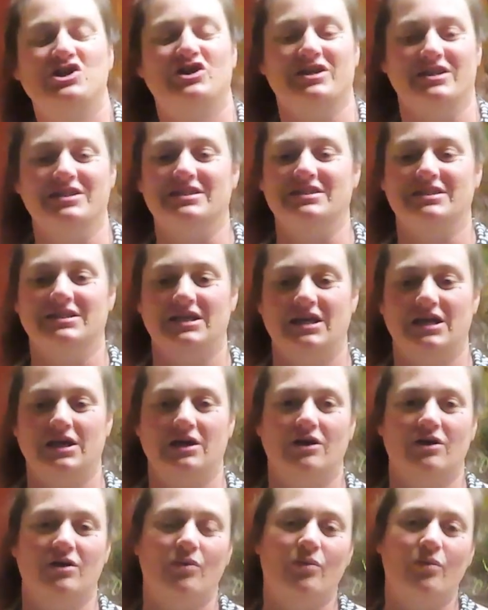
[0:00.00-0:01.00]
you can
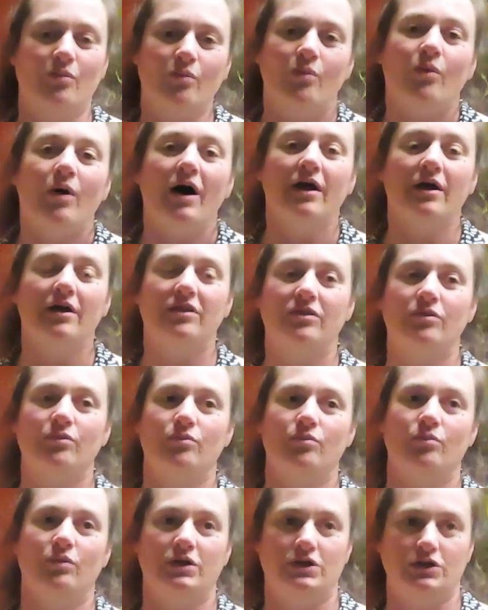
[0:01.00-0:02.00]
see what
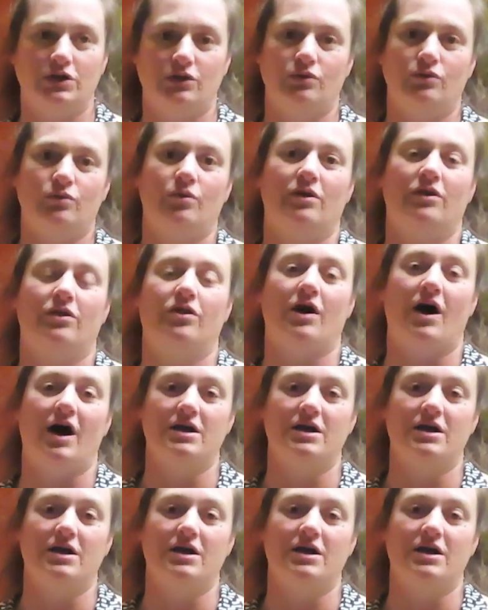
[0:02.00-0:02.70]
we do with the